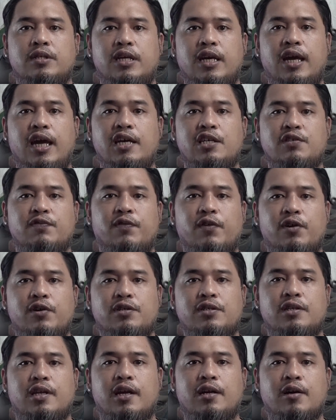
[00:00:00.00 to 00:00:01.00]
C E S
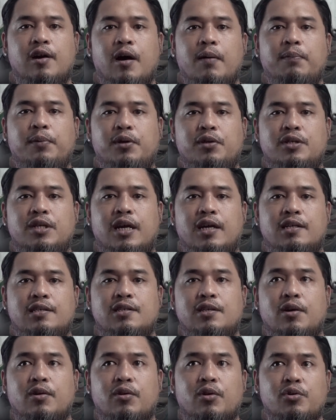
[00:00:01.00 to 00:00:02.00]
first, then
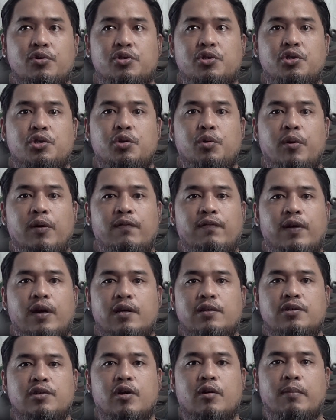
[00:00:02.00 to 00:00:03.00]
Computex. Now those two
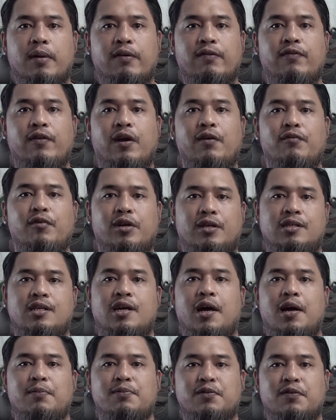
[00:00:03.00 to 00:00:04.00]
events are my favorite
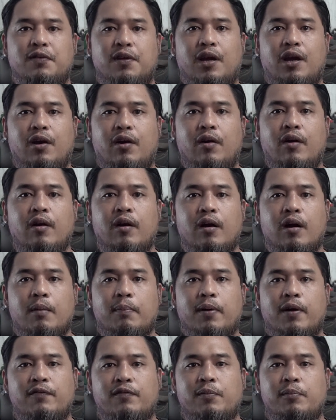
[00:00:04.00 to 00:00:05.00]
times of the year,
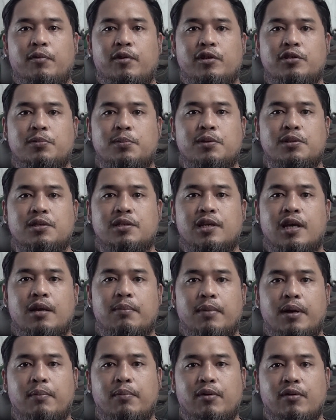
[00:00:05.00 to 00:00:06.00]
apart from Christmas
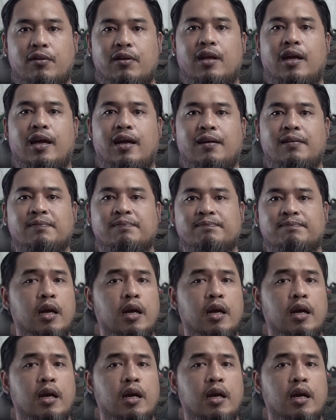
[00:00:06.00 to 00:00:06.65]
and my birthday.